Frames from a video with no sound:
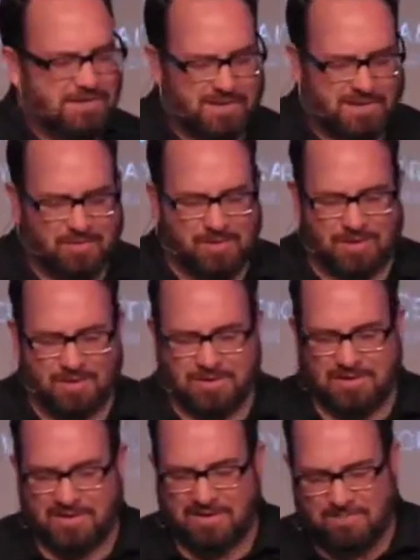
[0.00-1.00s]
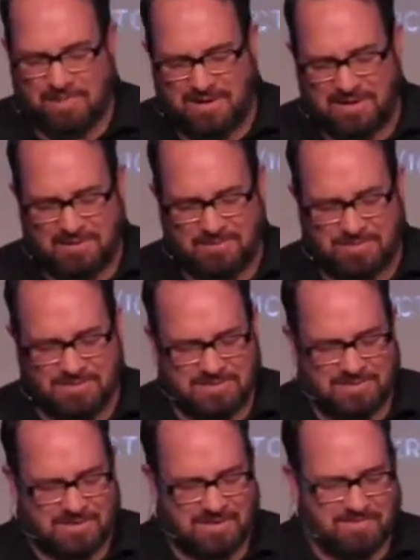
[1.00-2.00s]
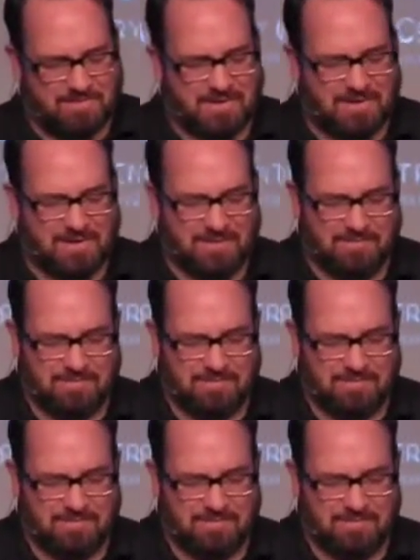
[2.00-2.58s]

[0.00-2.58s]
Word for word: I want to learn to leave behind what Jesus left behind.